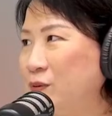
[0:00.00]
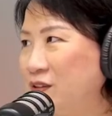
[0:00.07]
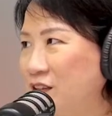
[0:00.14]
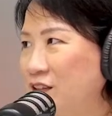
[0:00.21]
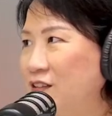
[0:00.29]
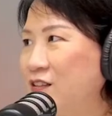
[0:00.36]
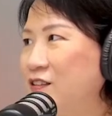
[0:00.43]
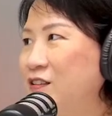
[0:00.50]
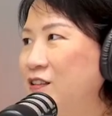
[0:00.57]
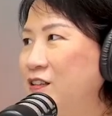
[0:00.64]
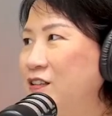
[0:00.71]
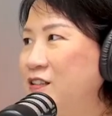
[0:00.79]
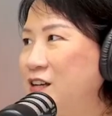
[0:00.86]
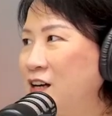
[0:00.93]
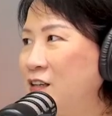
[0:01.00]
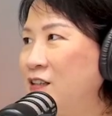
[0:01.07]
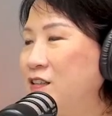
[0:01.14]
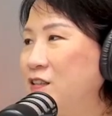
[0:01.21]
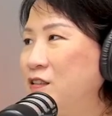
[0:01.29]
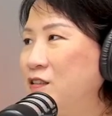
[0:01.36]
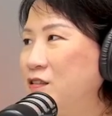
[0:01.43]
with
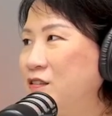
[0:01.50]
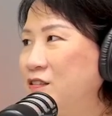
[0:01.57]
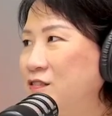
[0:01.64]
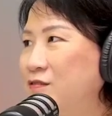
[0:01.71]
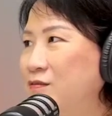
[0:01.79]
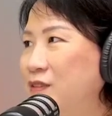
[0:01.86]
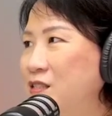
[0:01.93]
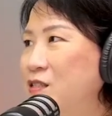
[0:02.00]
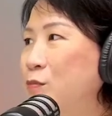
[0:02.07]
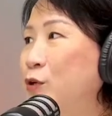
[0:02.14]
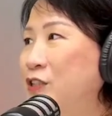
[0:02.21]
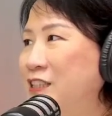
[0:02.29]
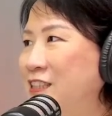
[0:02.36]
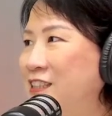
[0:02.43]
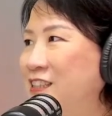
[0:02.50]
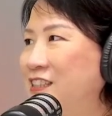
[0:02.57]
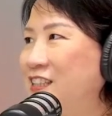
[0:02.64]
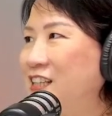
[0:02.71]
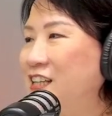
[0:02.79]
a subordinate,